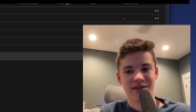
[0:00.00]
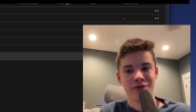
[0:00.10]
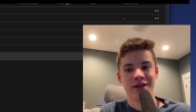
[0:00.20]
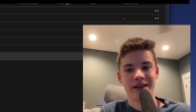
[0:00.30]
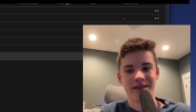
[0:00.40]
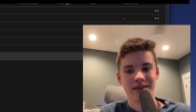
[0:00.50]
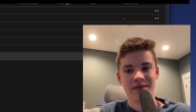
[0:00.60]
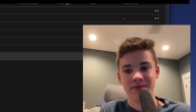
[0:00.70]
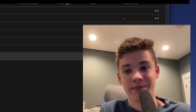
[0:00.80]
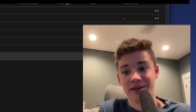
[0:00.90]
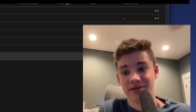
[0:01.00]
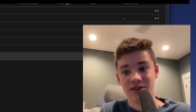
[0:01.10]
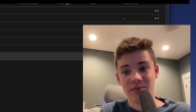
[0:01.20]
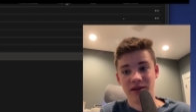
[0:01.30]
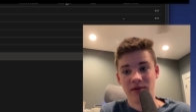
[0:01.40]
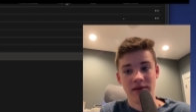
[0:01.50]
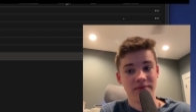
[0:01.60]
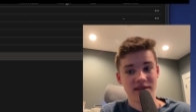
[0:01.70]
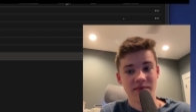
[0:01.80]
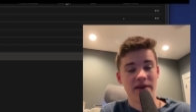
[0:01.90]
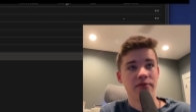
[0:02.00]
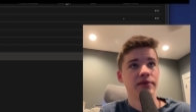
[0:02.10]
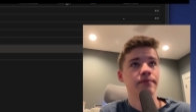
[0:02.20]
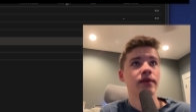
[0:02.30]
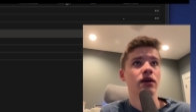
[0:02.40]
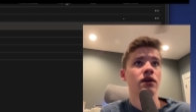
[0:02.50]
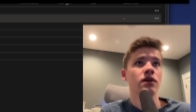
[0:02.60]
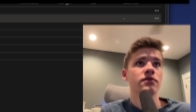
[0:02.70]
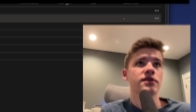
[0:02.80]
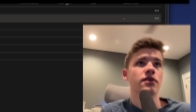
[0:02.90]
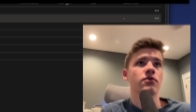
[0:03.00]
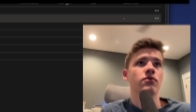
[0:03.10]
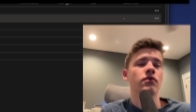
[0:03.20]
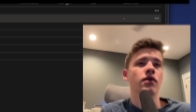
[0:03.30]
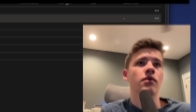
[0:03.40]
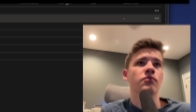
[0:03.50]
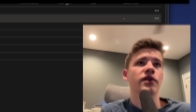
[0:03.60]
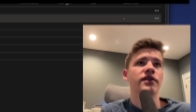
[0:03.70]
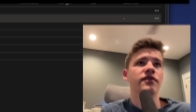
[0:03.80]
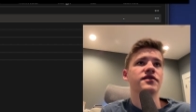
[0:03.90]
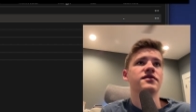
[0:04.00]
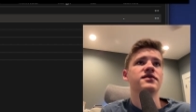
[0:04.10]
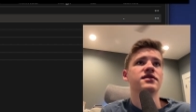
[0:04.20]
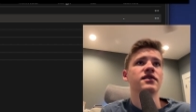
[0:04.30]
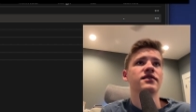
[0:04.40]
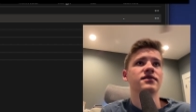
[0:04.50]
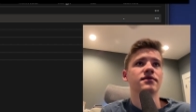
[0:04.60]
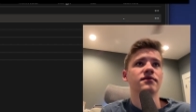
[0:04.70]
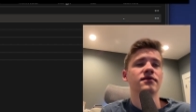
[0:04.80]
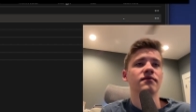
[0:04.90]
extra data in there. It's cheap anyway, doesn't matter to me. So right here, as you can see, it's